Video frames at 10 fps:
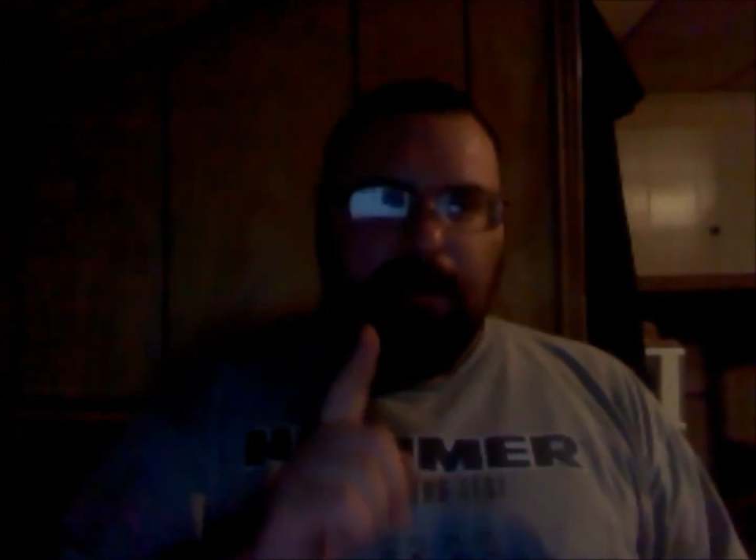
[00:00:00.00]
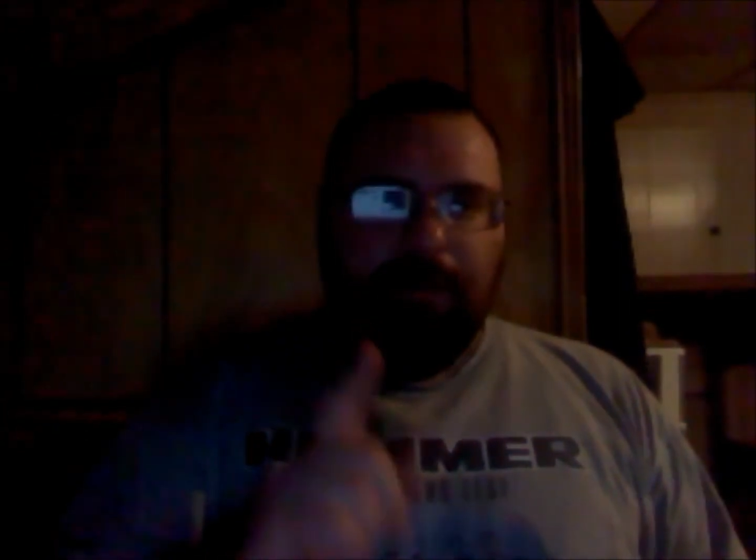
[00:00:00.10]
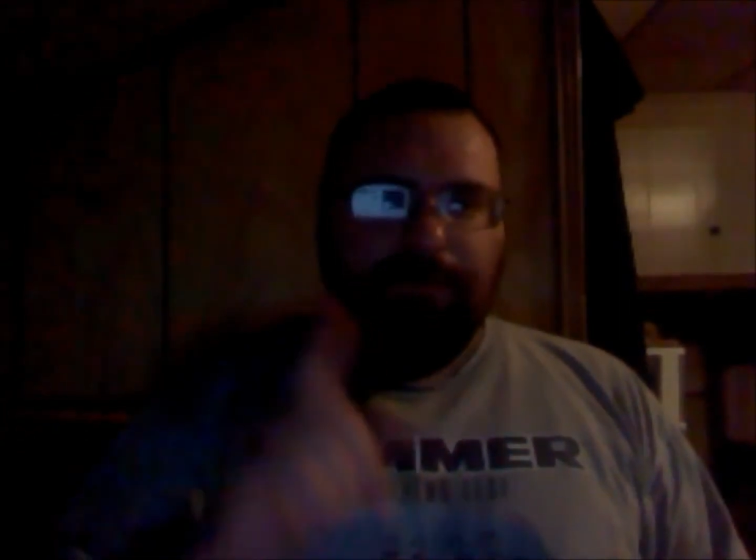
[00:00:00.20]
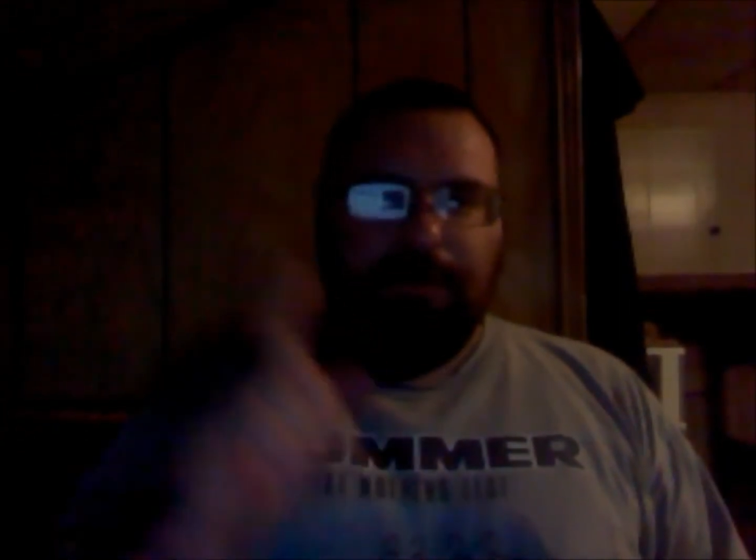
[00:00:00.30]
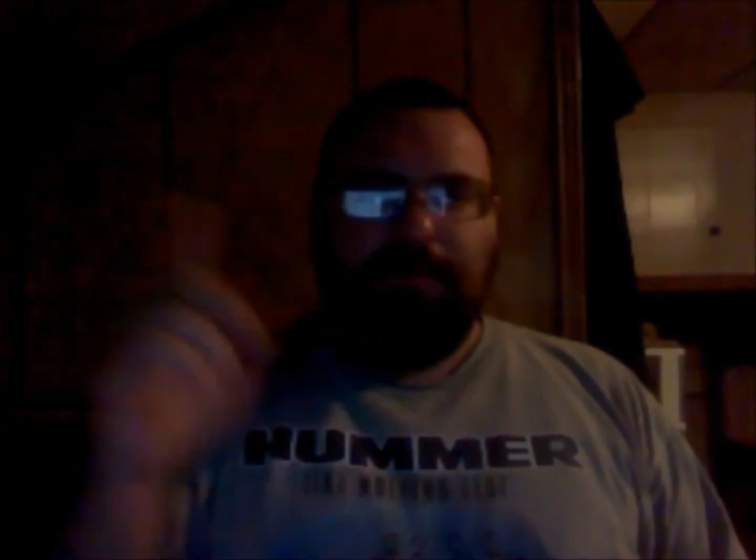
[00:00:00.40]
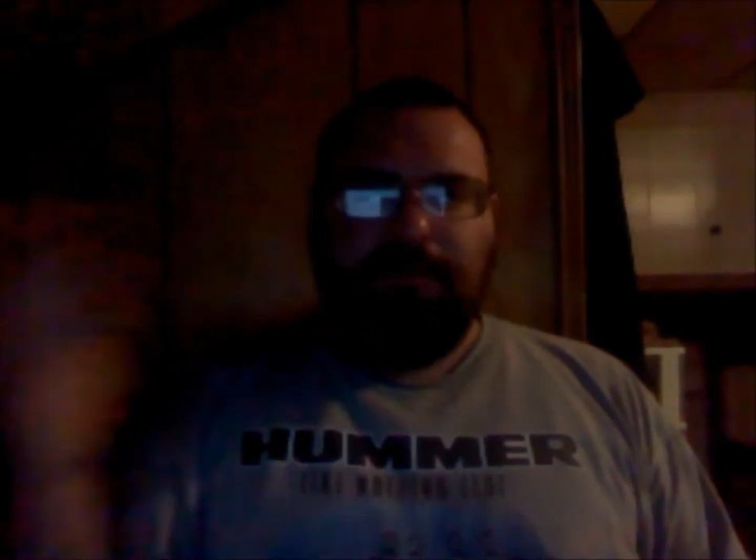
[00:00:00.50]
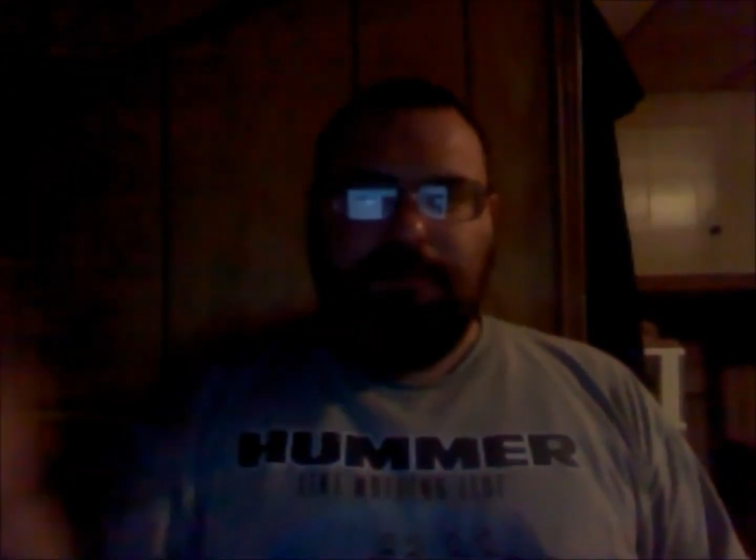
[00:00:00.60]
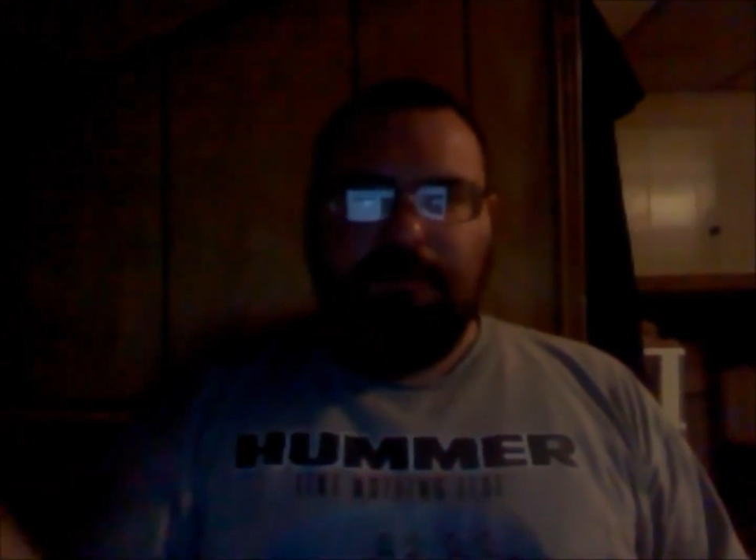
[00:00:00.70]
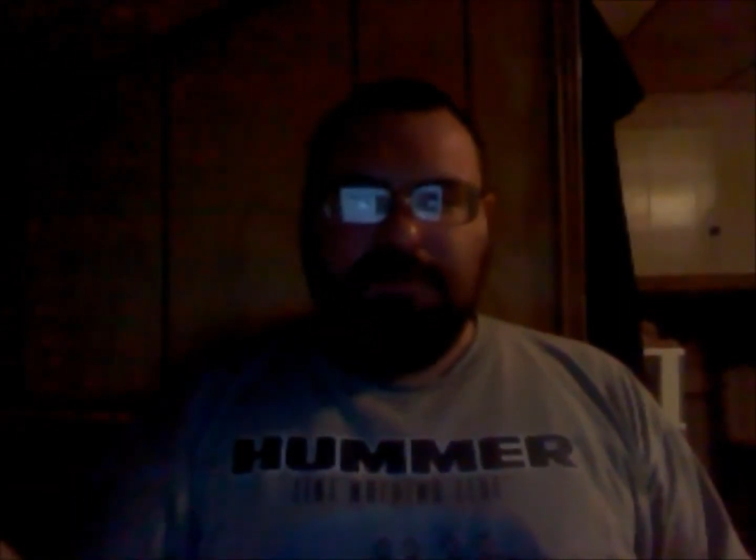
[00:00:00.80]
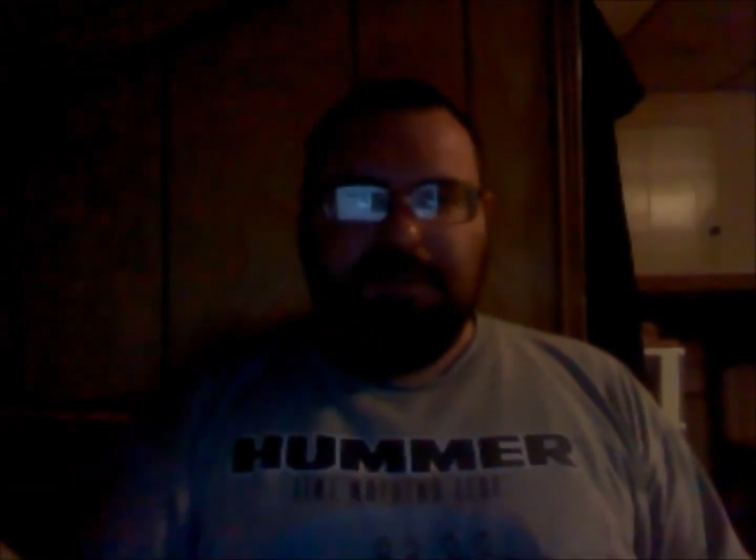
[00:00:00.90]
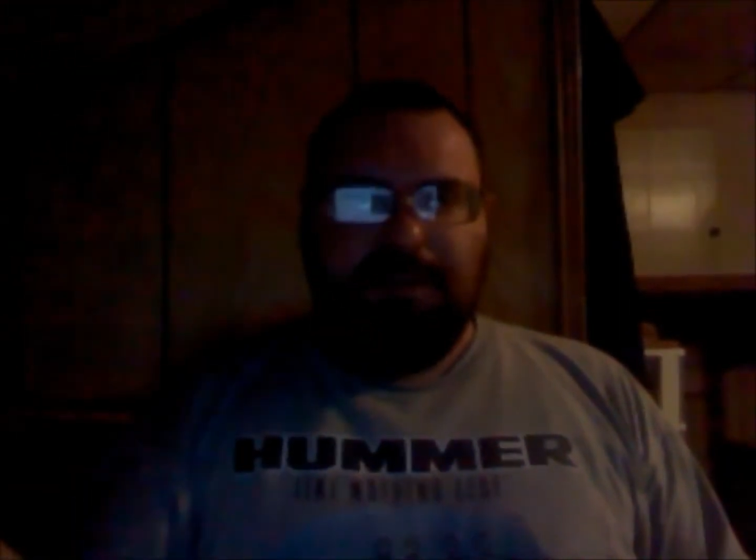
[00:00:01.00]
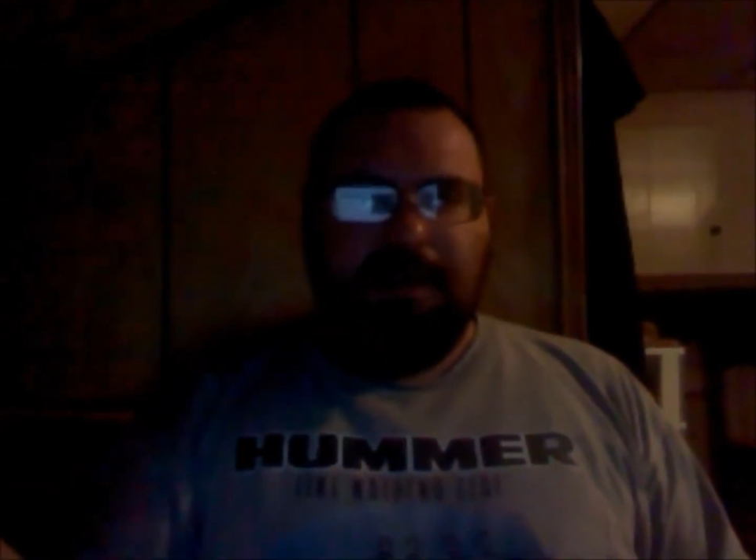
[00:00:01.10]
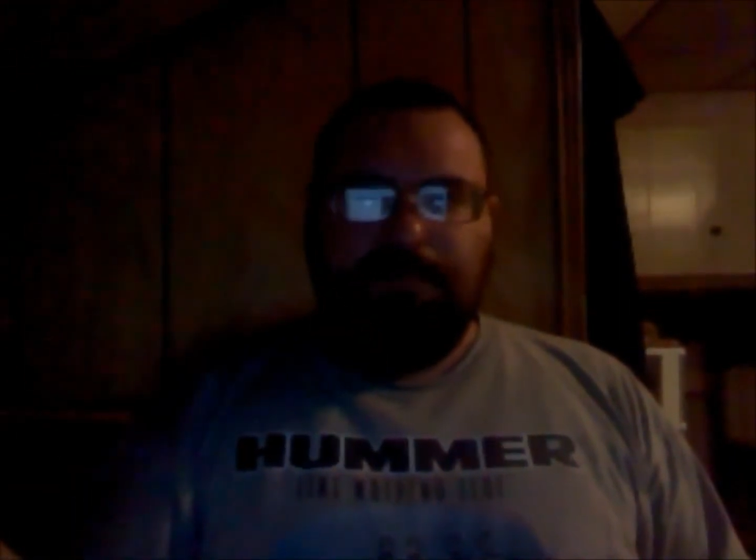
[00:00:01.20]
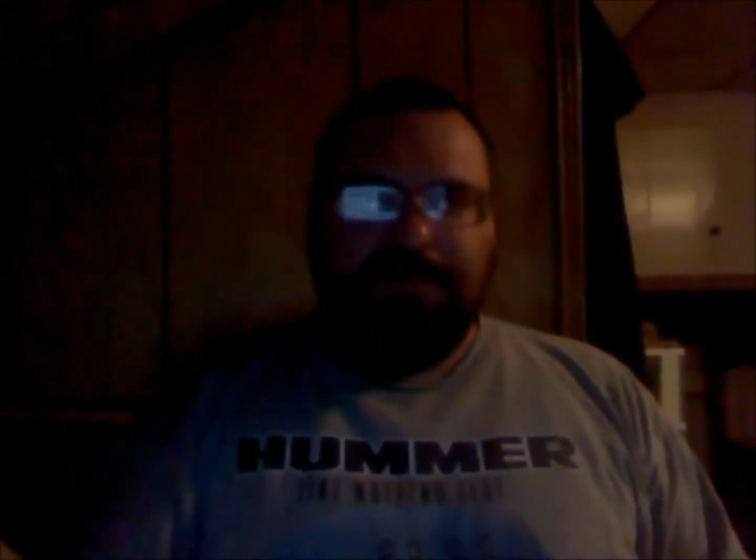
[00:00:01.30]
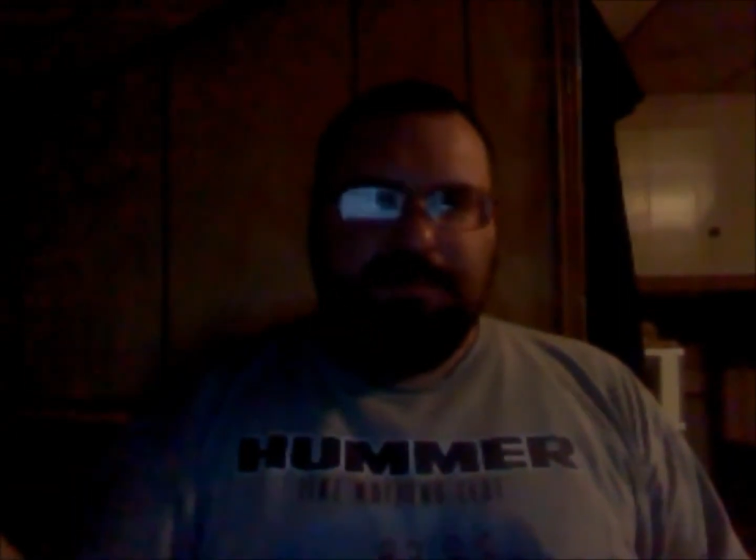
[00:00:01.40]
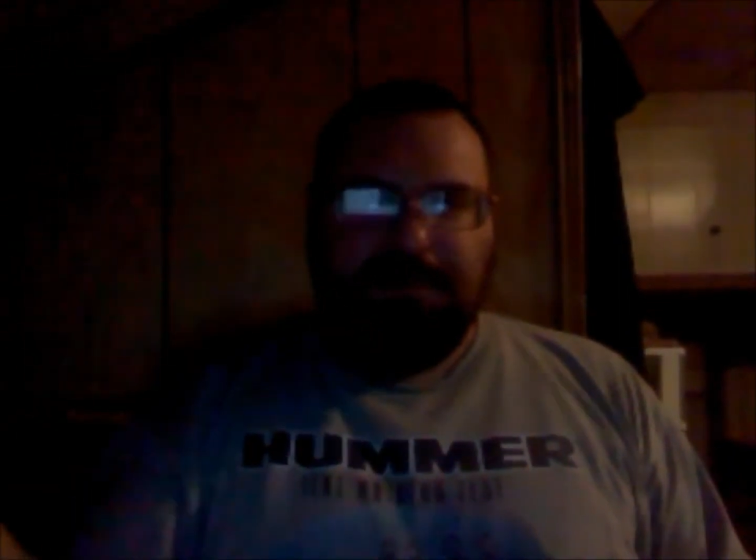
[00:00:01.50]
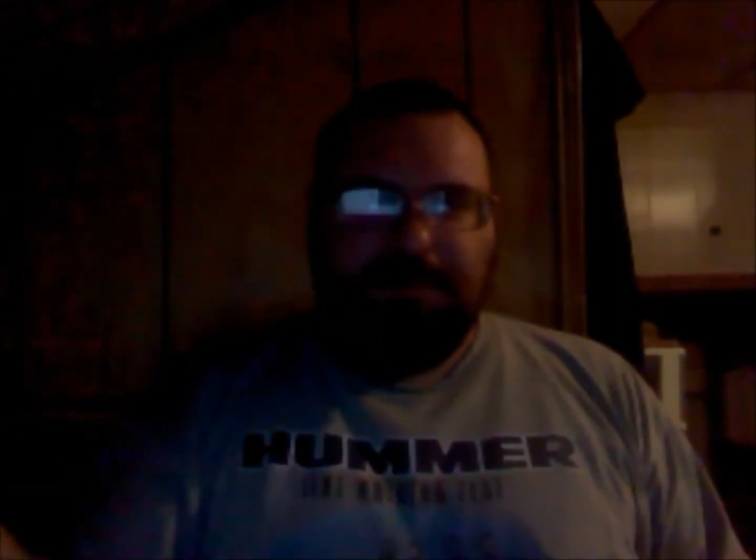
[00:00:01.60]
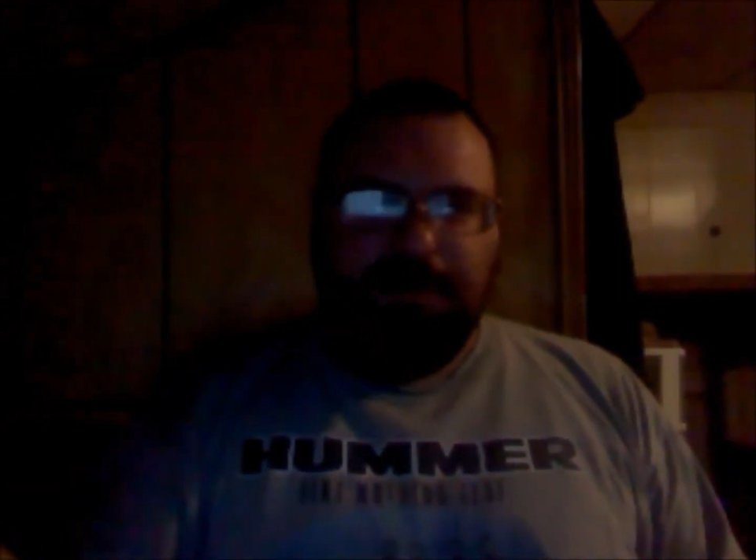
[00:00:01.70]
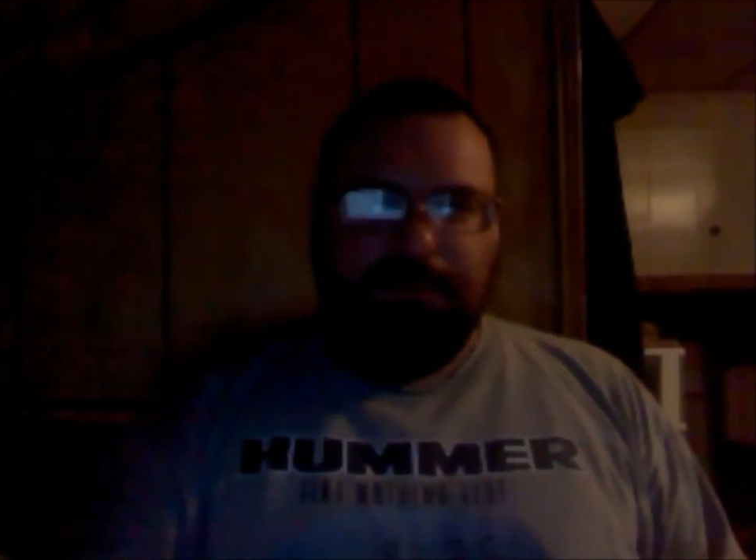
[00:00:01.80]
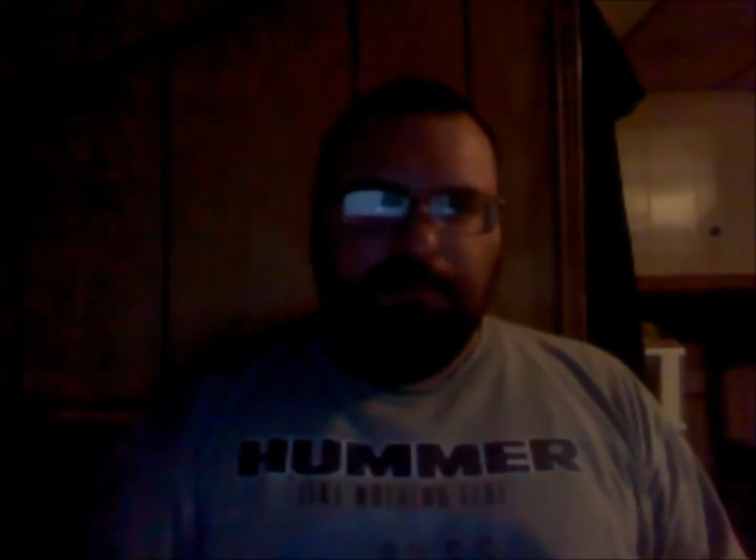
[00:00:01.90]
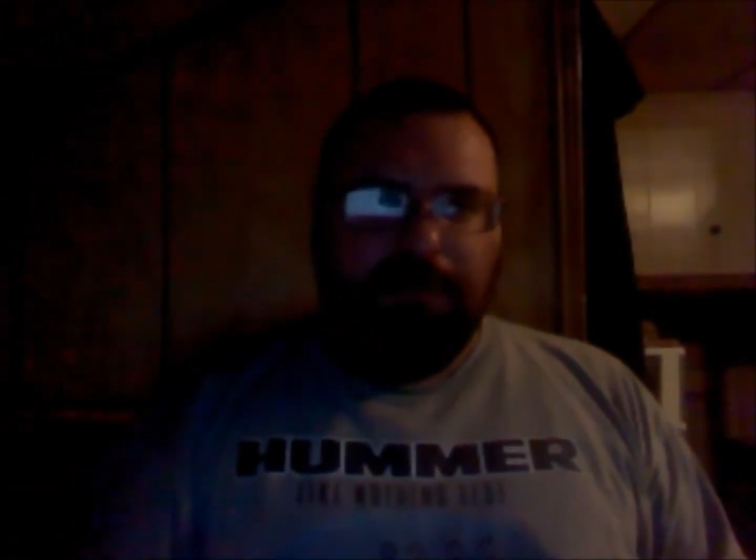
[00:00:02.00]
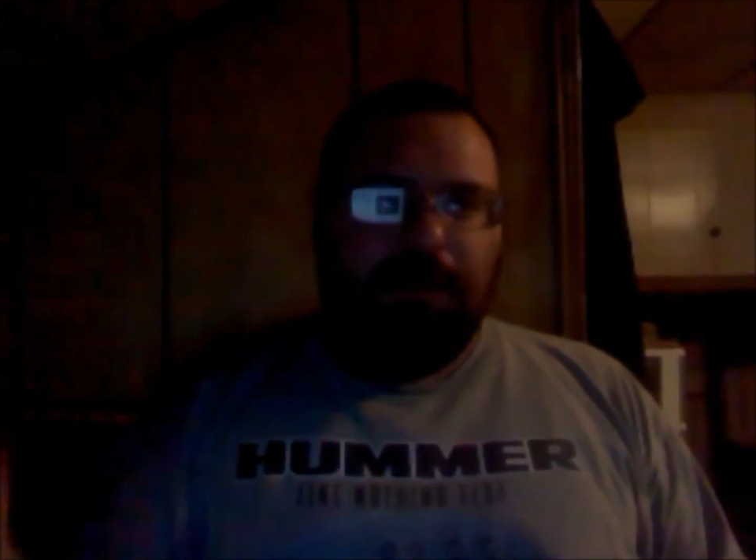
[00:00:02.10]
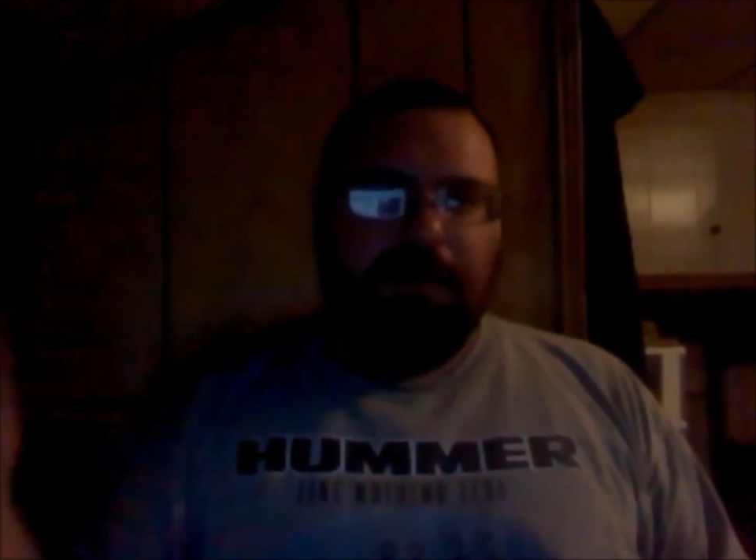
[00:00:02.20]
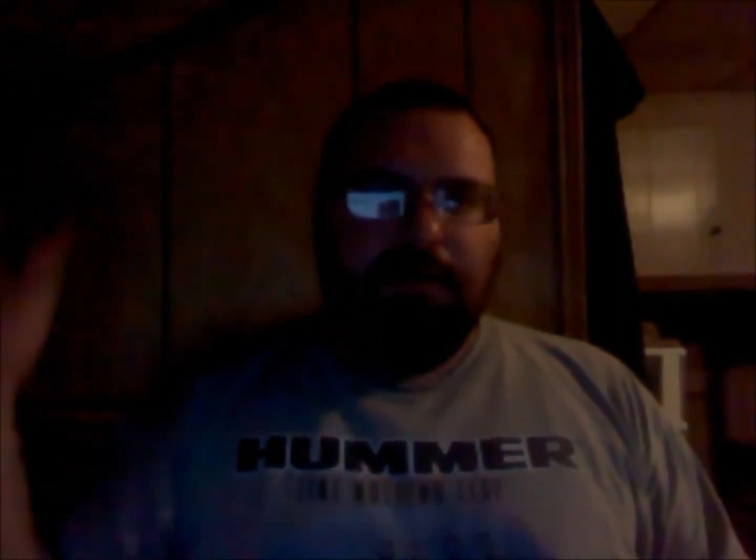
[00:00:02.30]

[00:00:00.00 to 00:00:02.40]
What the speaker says: And then the third step is just simply